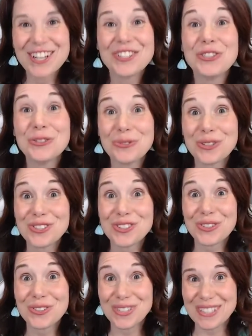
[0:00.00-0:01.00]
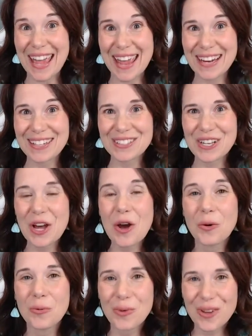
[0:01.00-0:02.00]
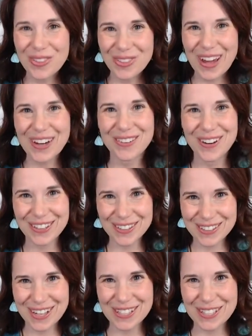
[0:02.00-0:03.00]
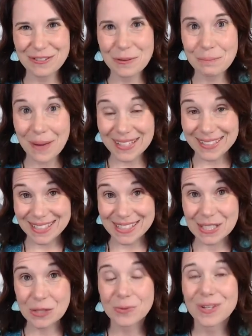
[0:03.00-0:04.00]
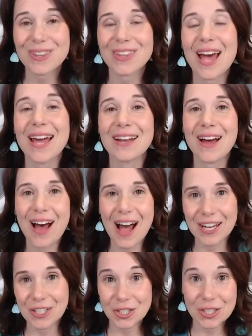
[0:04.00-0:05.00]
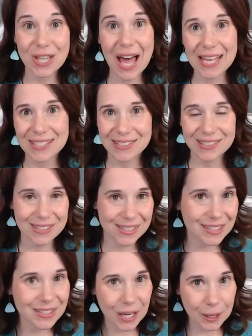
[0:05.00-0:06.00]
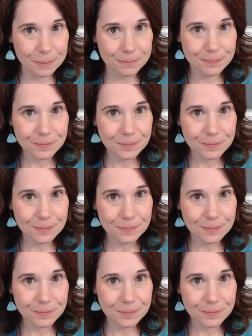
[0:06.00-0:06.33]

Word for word: to associate with that greater sense of abundance, with that higher glass ceiling.